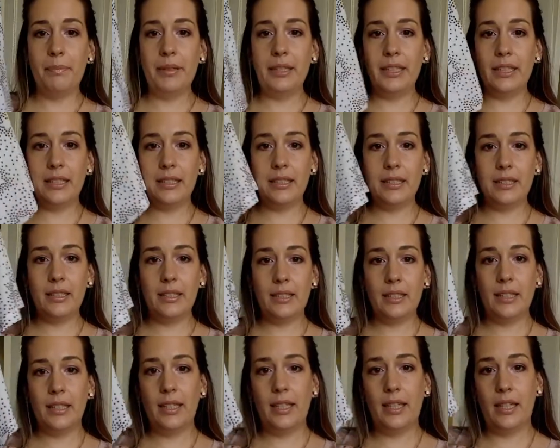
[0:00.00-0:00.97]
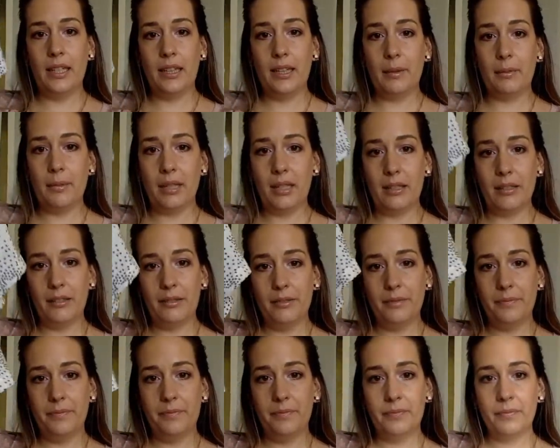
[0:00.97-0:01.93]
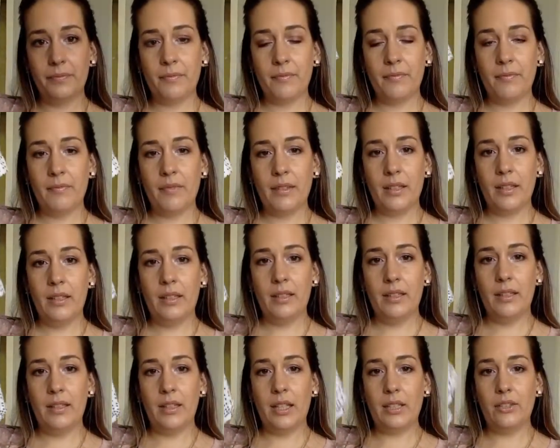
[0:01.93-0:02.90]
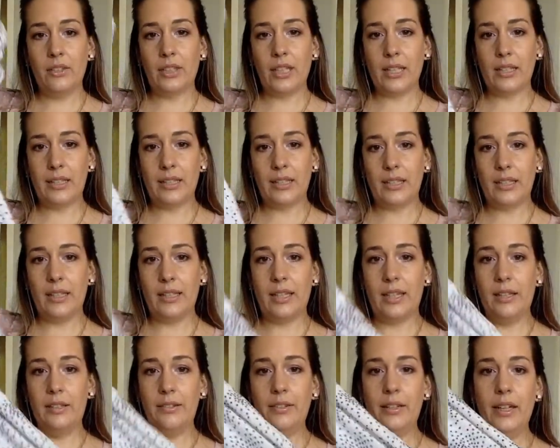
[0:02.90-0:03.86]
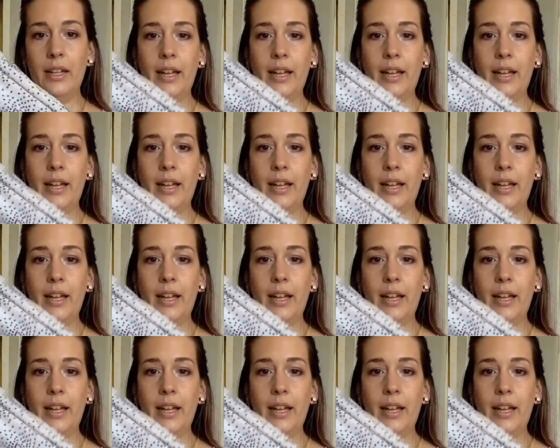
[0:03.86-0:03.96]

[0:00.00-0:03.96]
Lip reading: pleats in the middle that you can see there,